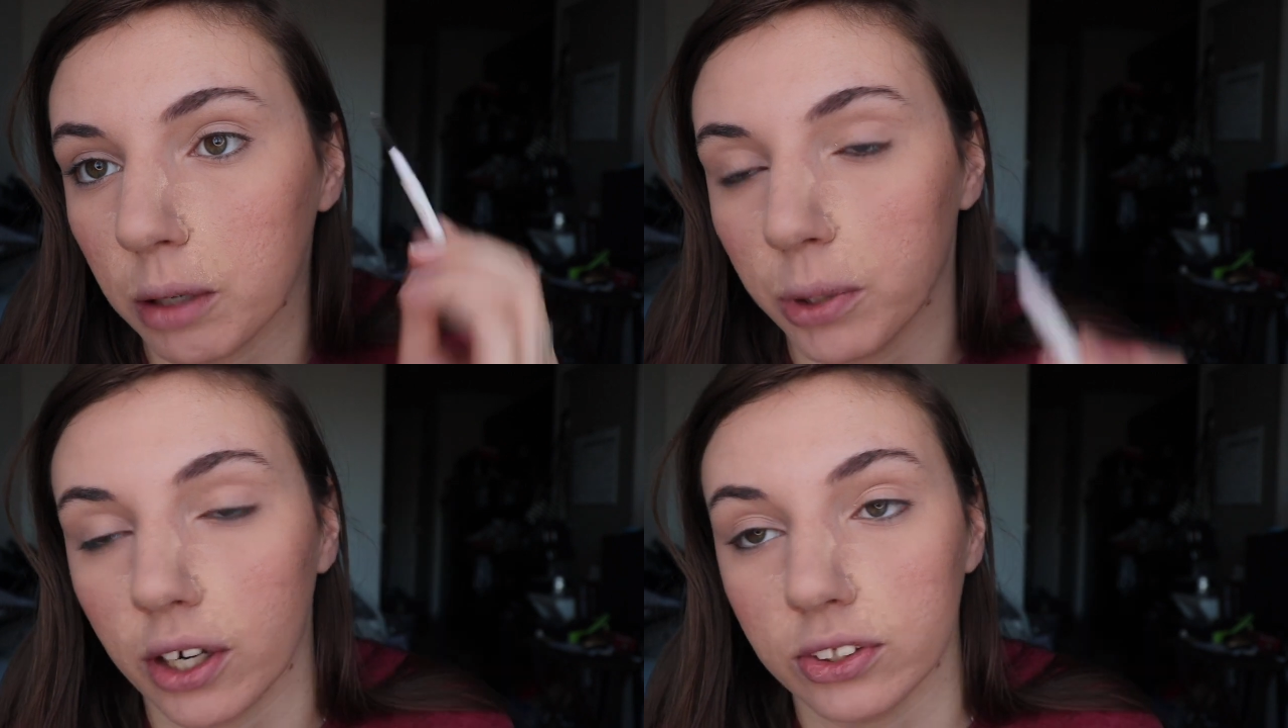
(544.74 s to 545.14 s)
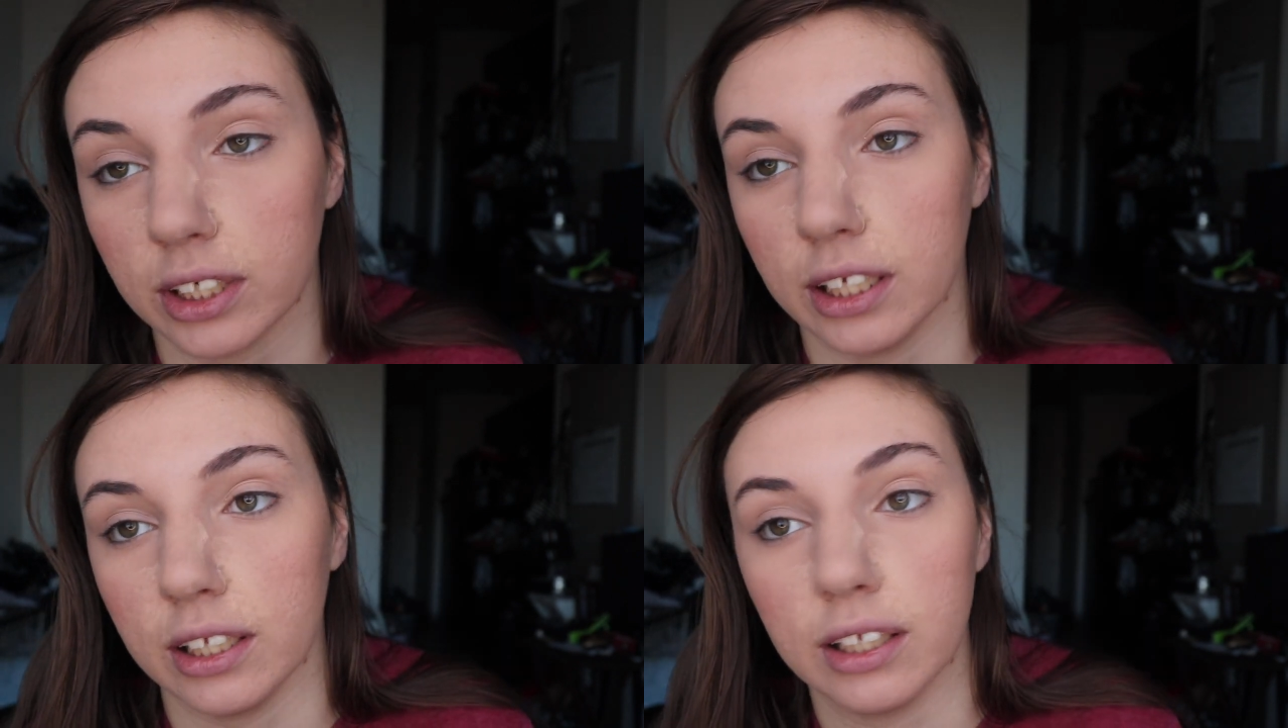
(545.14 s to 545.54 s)
my
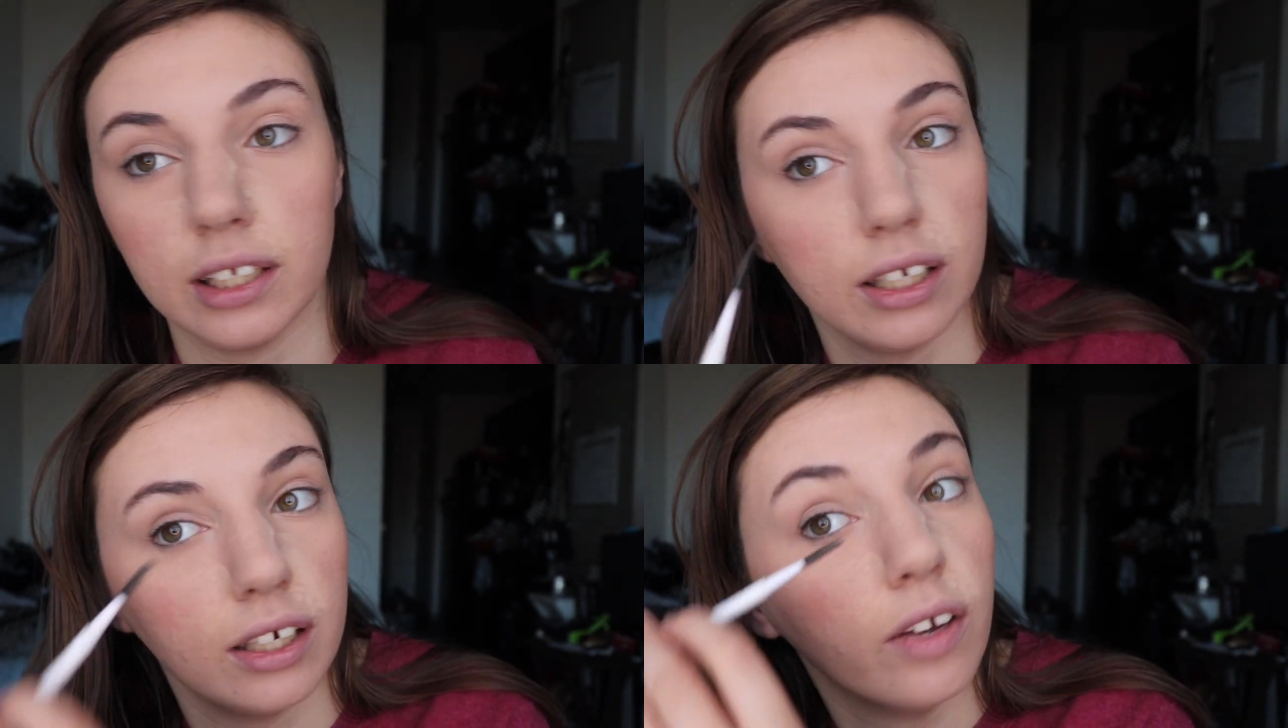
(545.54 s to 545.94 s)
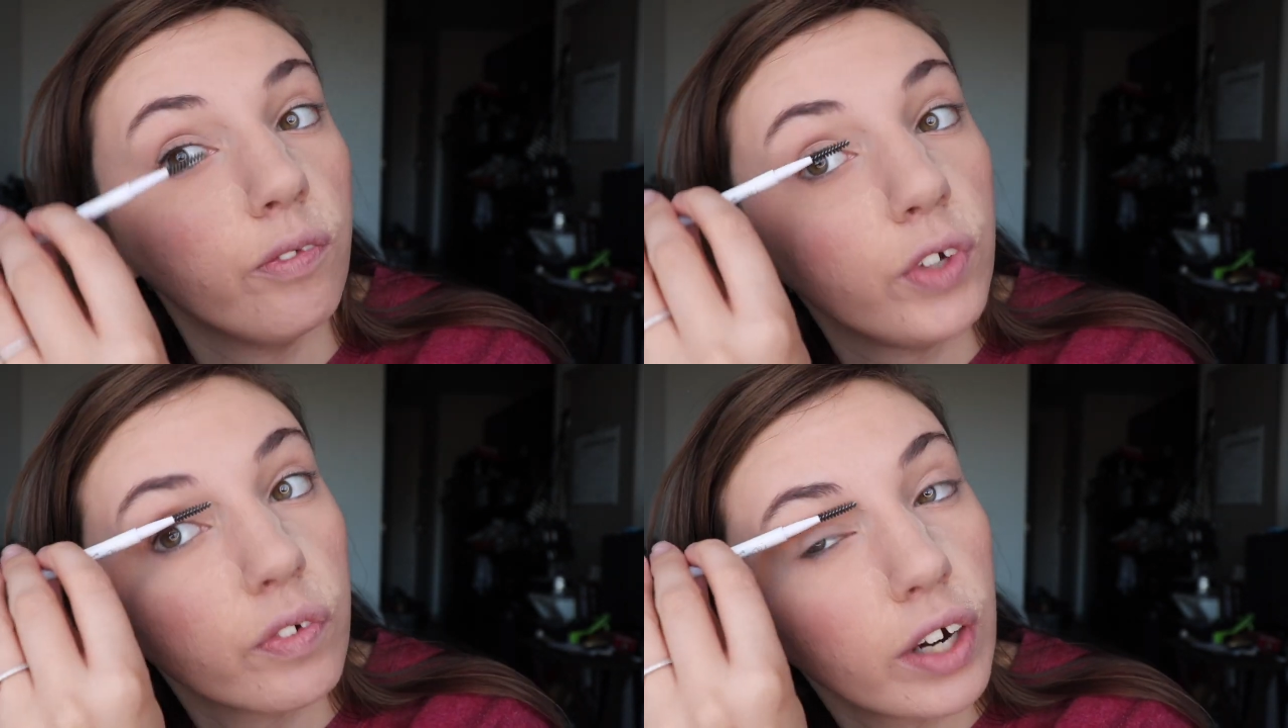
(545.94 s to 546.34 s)
brows in the
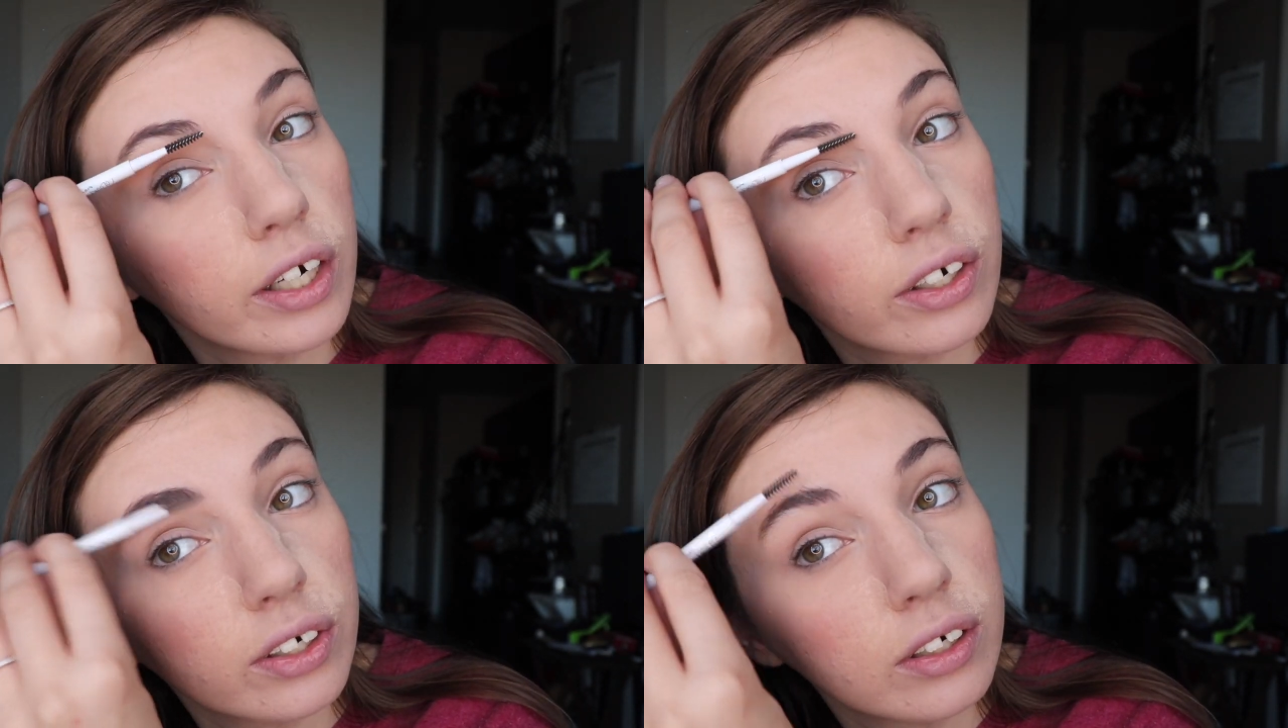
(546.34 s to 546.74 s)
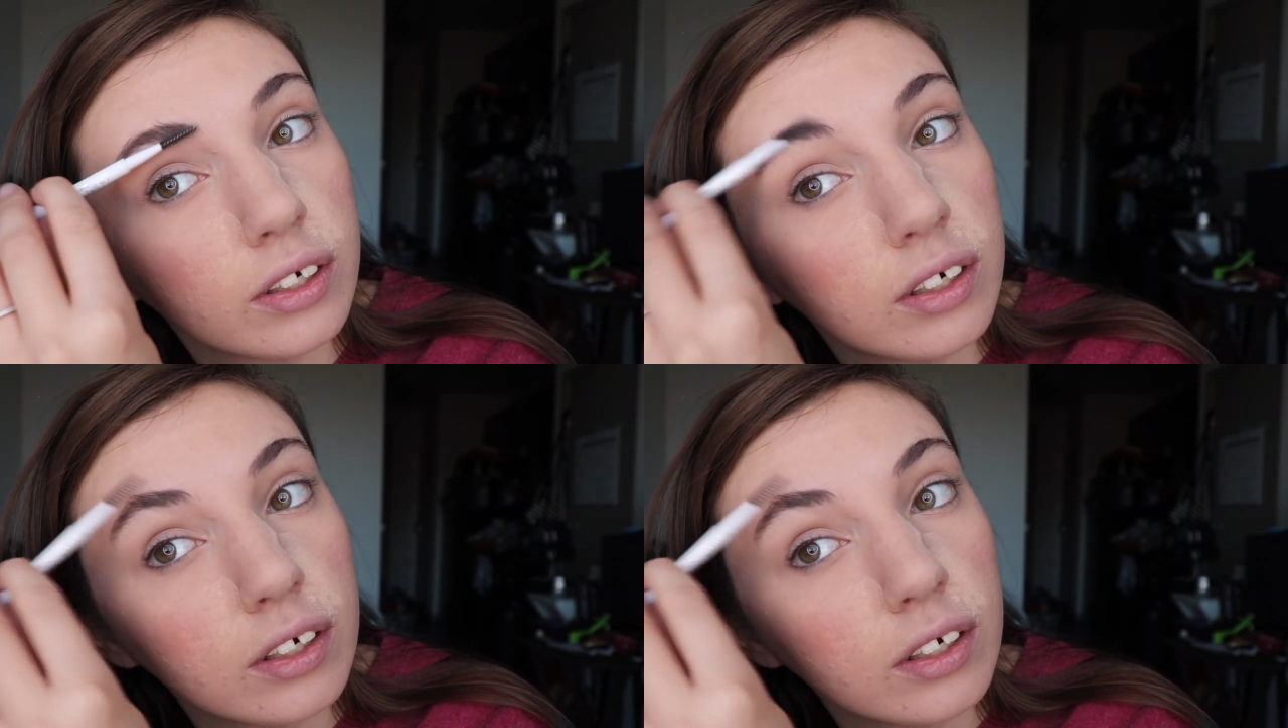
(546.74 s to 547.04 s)
viewfinder,